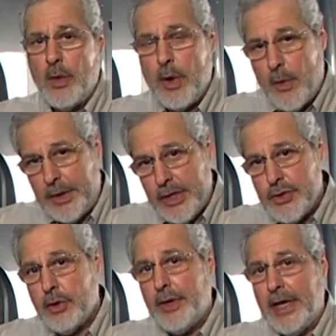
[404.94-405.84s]
we want these
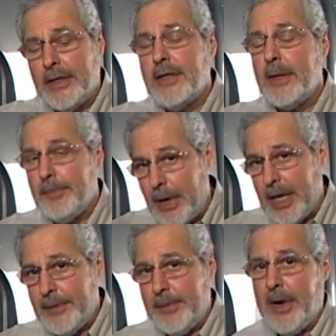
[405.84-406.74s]
oriented to the
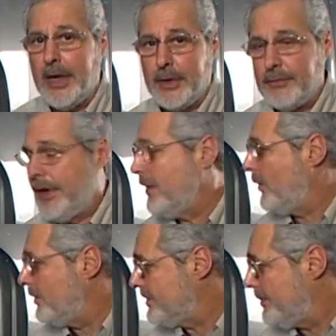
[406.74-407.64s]
bottom of the bar, the threaded
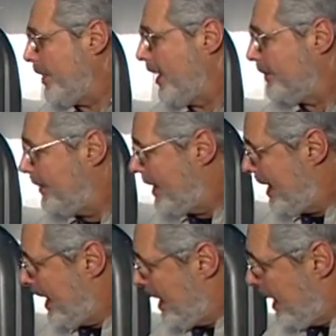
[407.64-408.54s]
holes to the bottom.
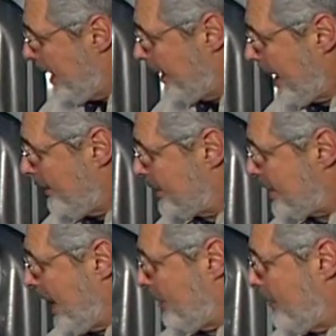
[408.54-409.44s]
And again, we
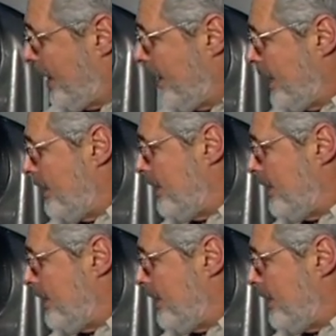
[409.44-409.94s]
slide it right in here